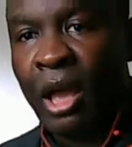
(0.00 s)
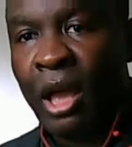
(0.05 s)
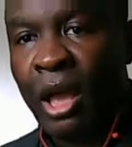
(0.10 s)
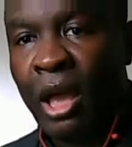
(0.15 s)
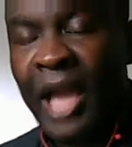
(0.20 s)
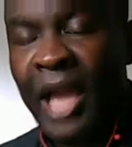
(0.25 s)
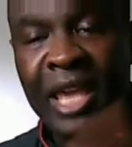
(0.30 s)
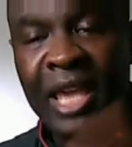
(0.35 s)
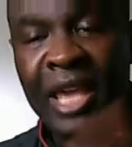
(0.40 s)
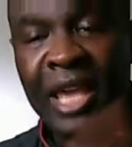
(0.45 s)

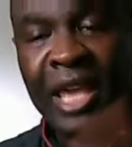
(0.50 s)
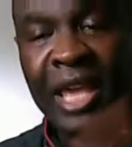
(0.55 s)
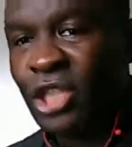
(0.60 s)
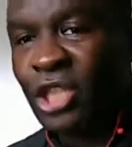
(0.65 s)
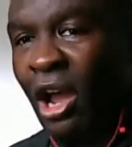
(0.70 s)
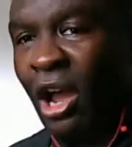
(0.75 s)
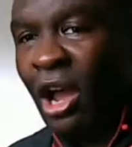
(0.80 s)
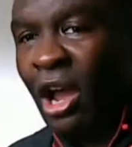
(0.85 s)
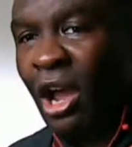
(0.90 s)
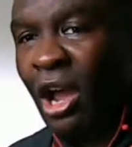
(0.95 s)
I can't
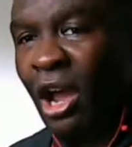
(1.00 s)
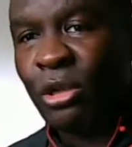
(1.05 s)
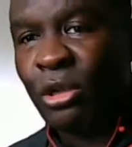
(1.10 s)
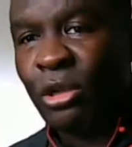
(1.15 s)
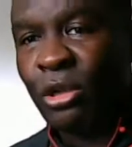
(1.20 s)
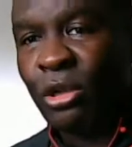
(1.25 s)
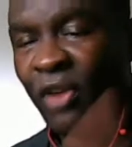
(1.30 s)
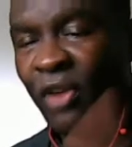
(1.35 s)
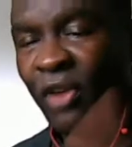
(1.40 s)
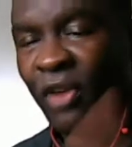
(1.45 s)
judge
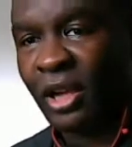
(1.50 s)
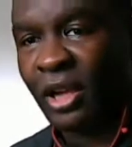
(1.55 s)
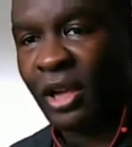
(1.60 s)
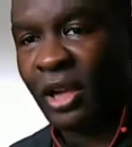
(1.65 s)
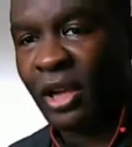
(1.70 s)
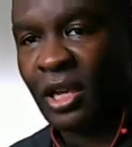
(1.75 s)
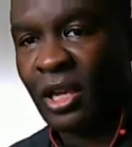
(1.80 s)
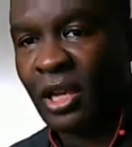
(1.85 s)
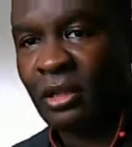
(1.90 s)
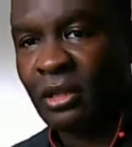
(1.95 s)
Louis
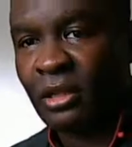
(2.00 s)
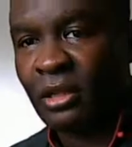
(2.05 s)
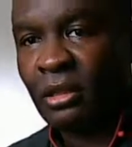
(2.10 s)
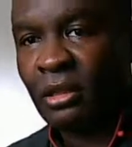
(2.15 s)
Farrakhan.